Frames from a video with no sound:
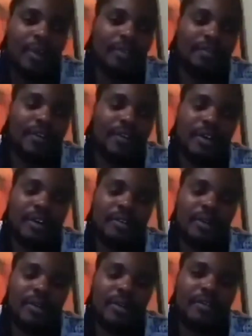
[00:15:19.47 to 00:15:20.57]

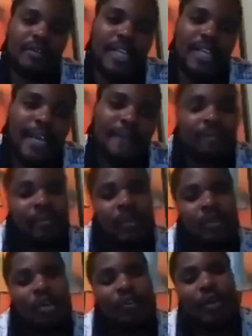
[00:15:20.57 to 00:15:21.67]
of Shangani. So if
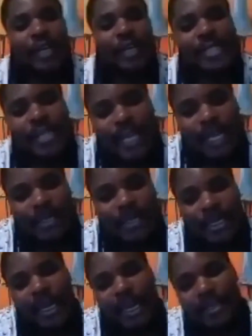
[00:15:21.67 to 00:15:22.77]
you look at Senegal,
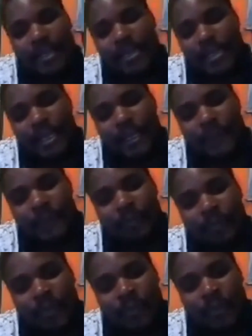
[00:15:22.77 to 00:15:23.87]
Senegal is,
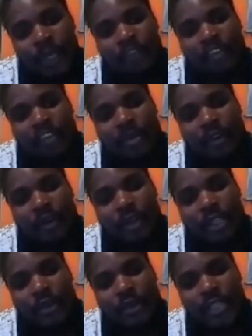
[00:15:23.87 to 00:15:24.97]
if you've been following the news
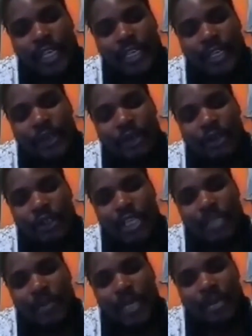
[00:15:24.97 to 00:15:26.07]
lately, you know Julius
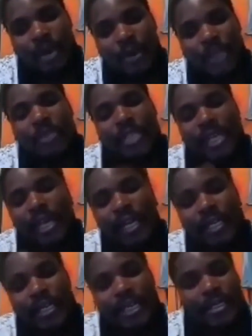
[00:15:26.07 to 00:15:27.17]
Malema went to Senegal,
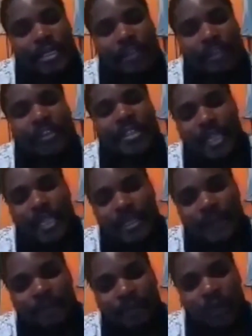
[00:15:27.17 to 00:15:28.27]
that is in the Free State,
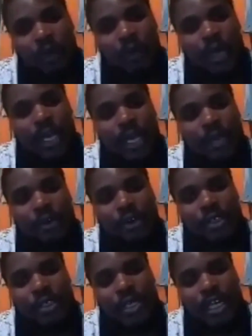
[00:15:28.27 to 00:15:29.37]
where
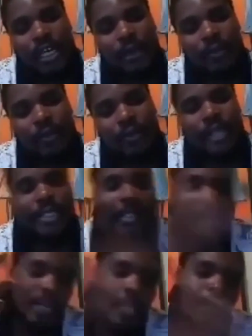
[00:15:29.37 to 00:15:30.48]
those Boers
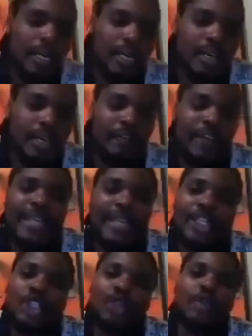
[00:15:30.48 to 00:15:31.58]
fired a
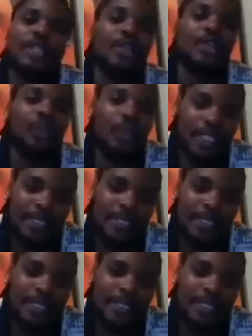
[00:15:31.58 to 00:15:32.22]
shot in court.